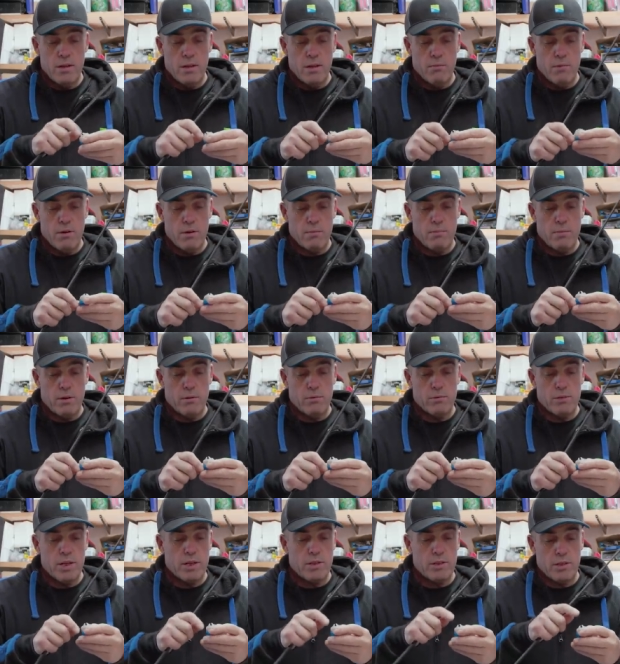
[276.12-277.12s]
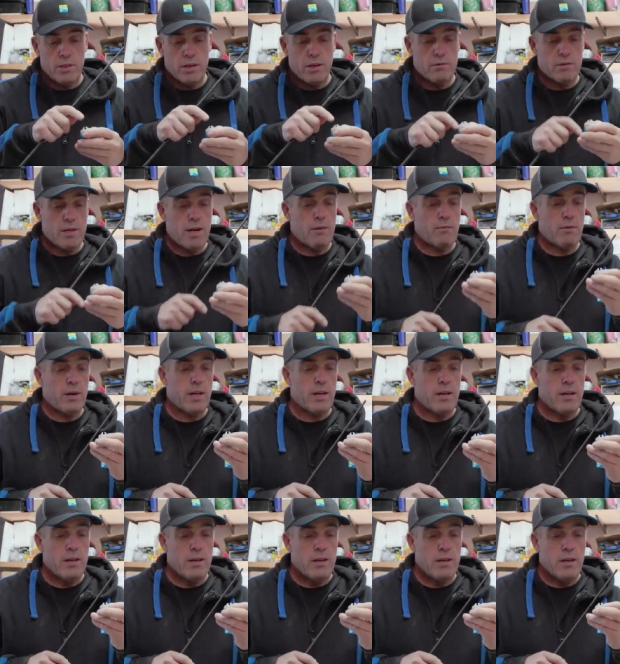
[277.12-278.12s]
where the pole section goes that way,
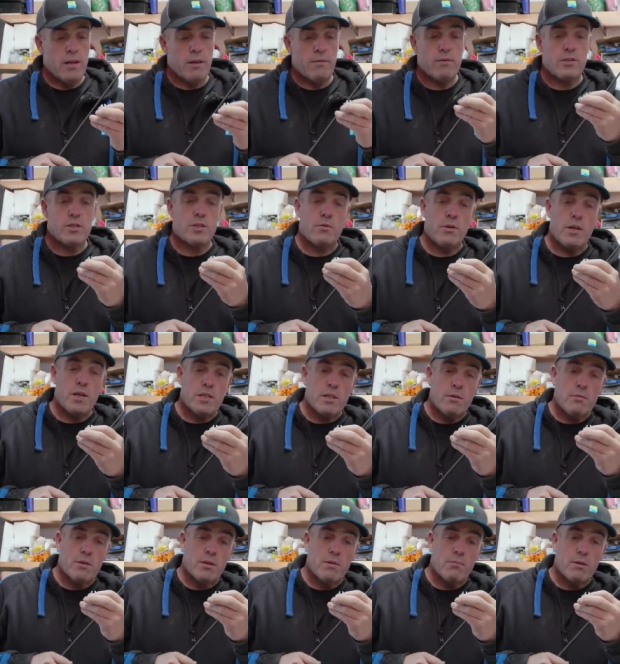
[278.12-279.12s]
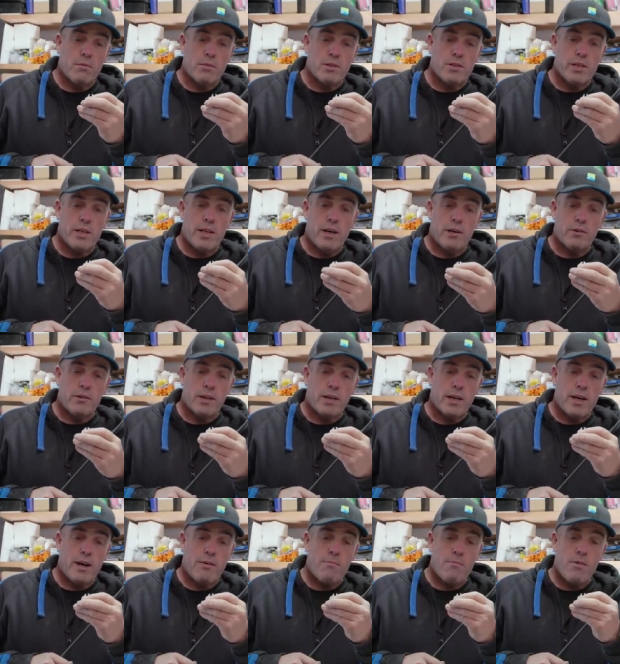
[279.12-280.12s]
if you squeeze them, you could probably see that on the
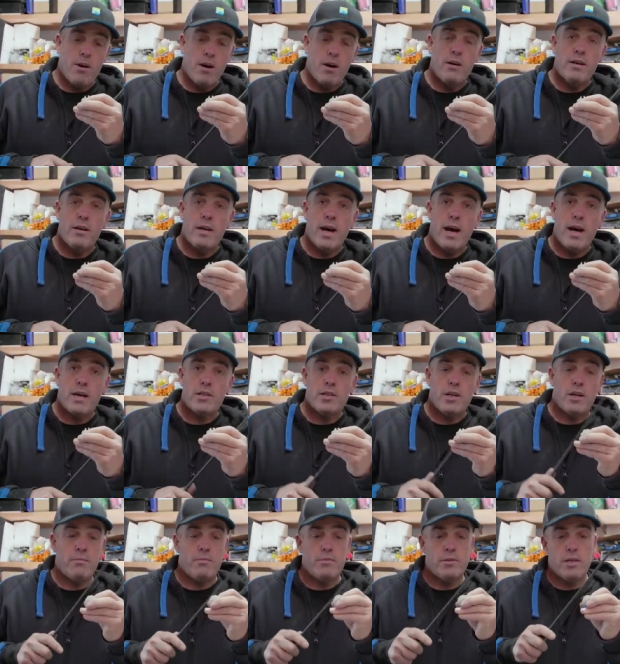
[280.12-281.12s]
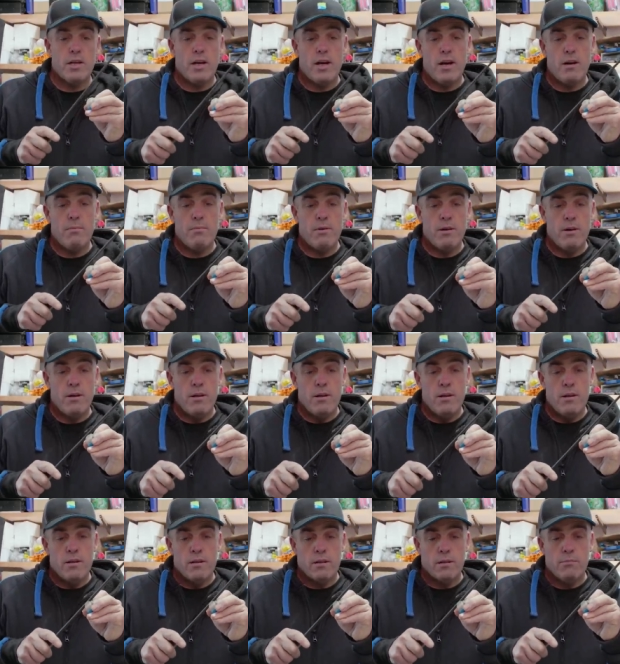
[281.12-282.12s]
camera, it actually opens it up.
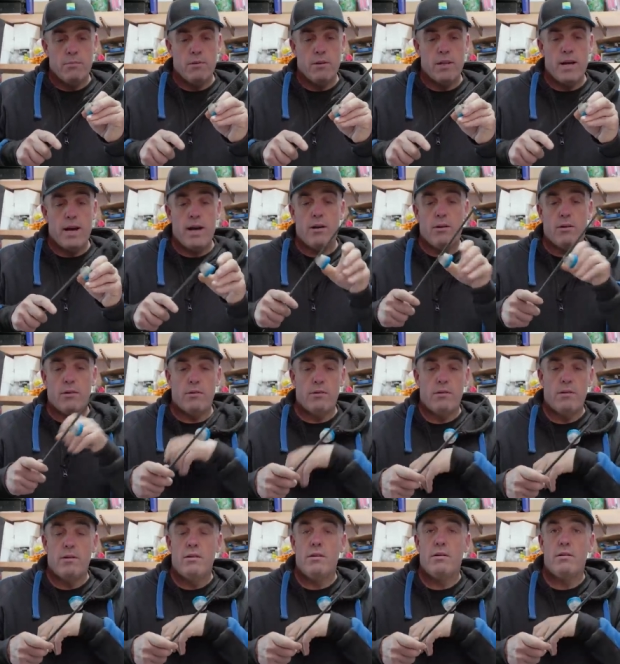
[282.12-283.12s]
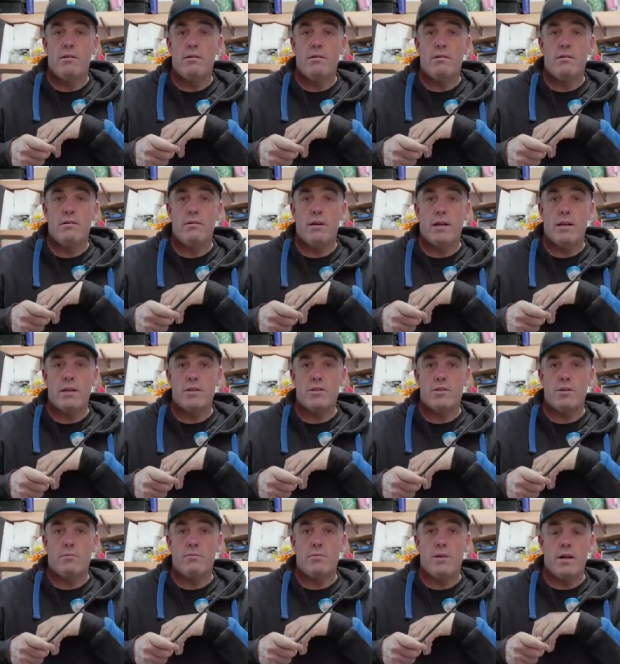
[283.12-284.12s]
You can put that on and it's
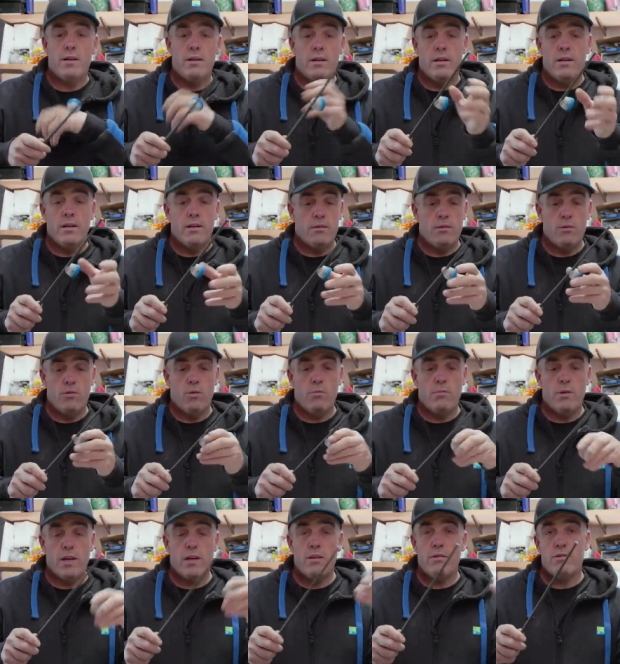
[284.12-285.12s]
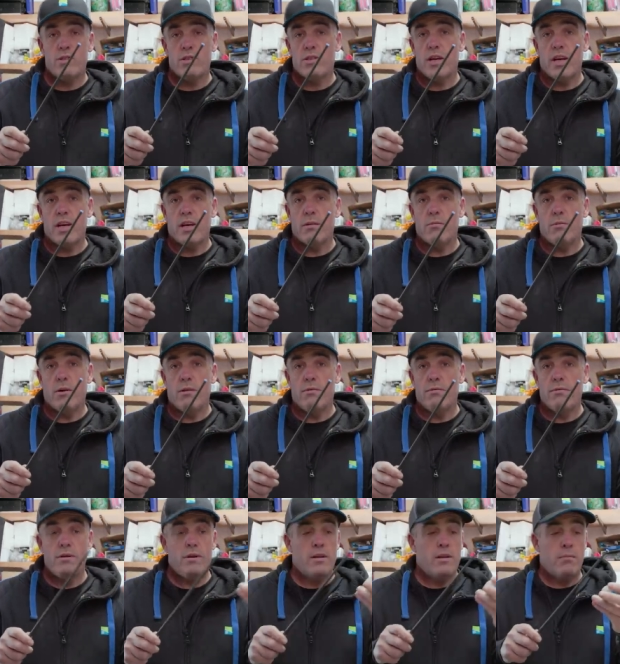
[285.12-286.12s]
job done. Normally, just take them
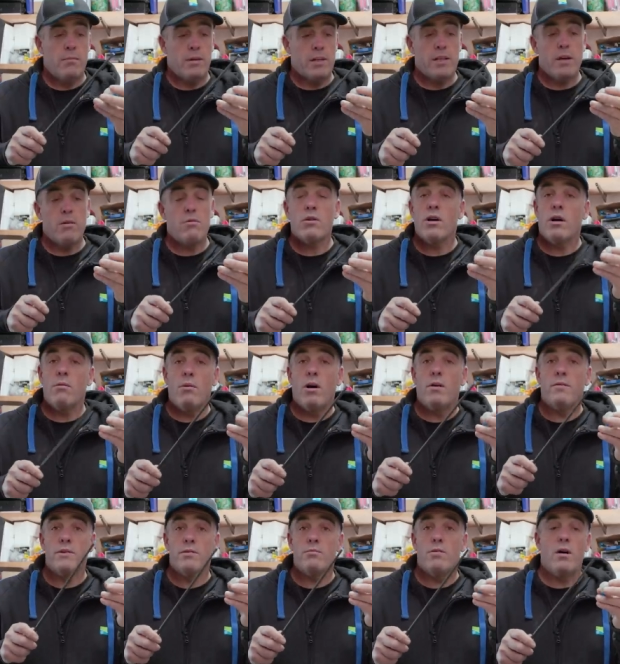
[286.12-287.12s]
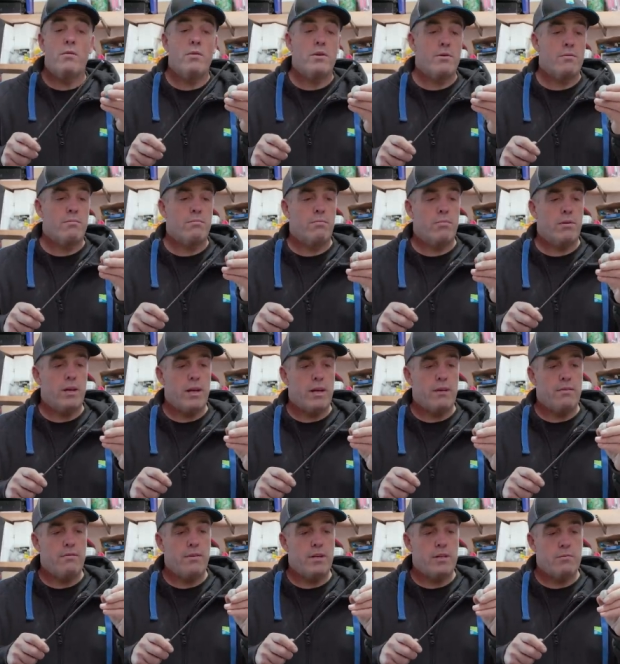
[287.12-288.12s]
off. But they don't come off as well when you're
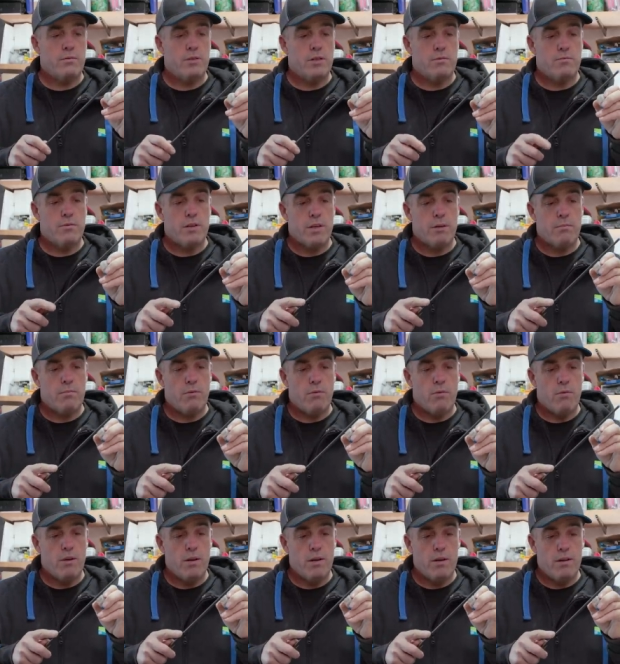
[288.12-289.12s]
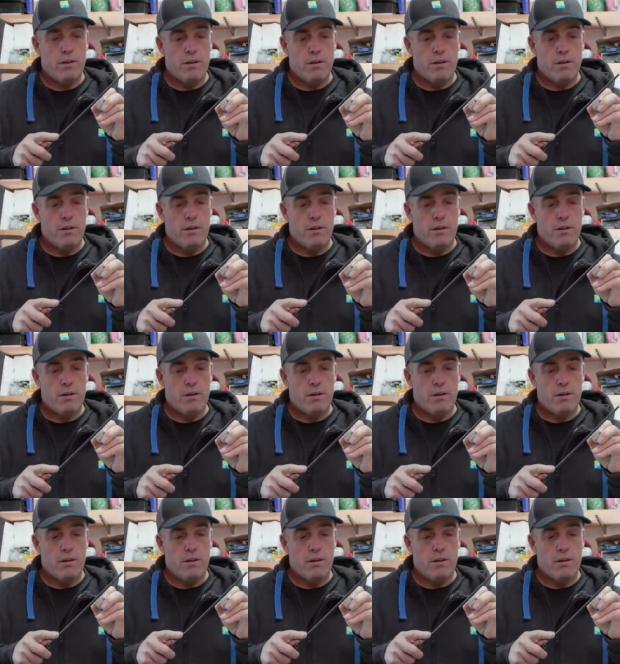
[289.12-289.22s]
playing fish, which is really important.